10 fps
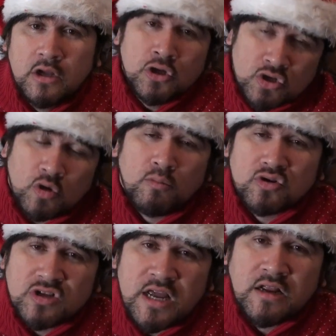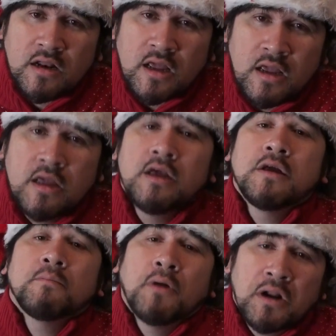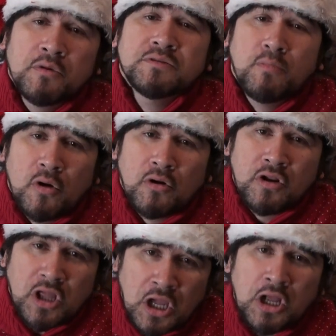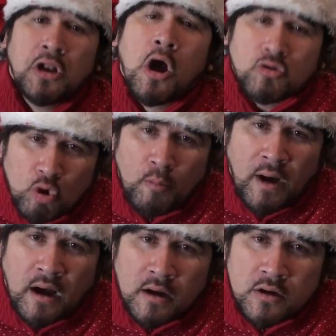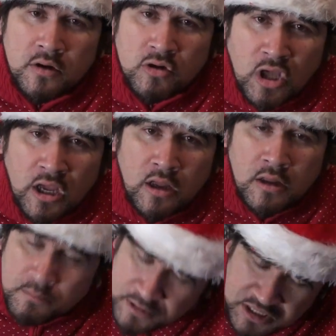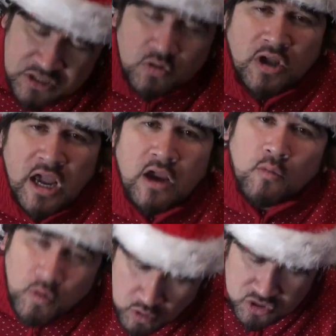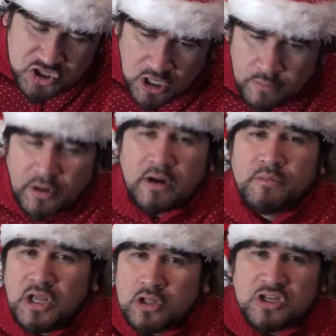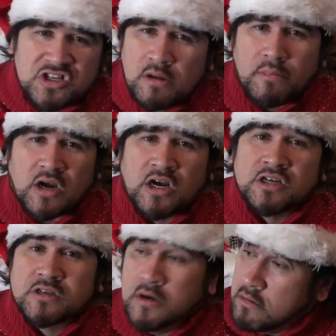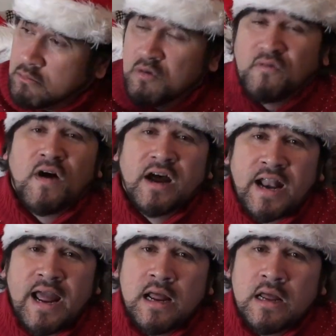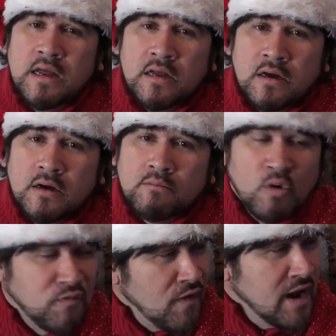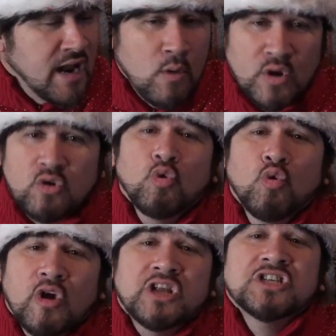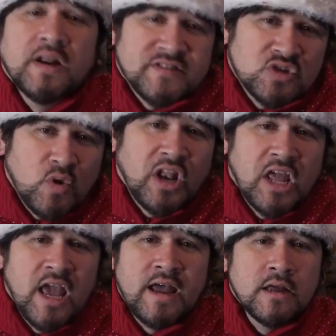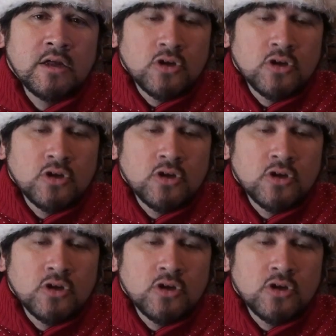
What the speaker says: So most likely brother was born in October, okay? But that's okay, we're gonna celebrate him in December, because mofana when cool instead of sweating, eh?